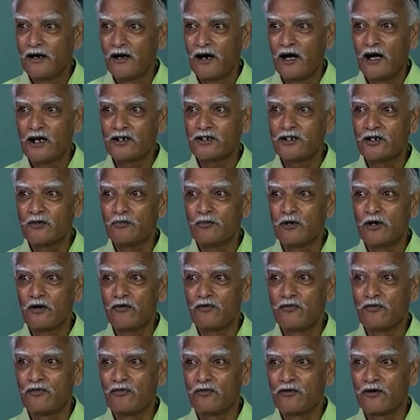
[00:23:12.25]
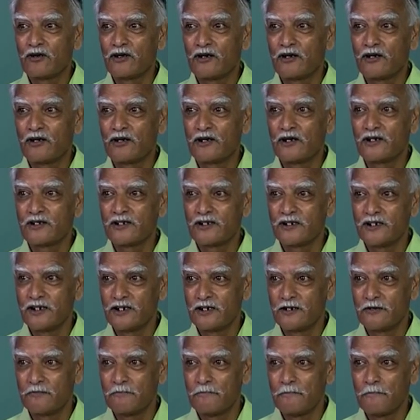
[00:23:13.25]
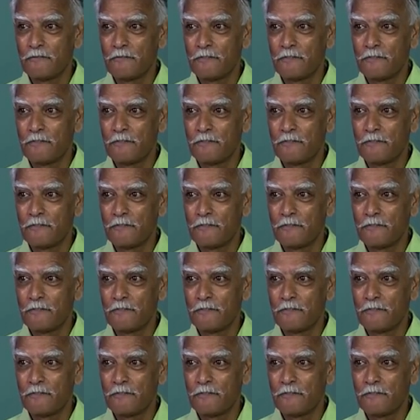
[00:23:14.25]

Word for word: large number of Christian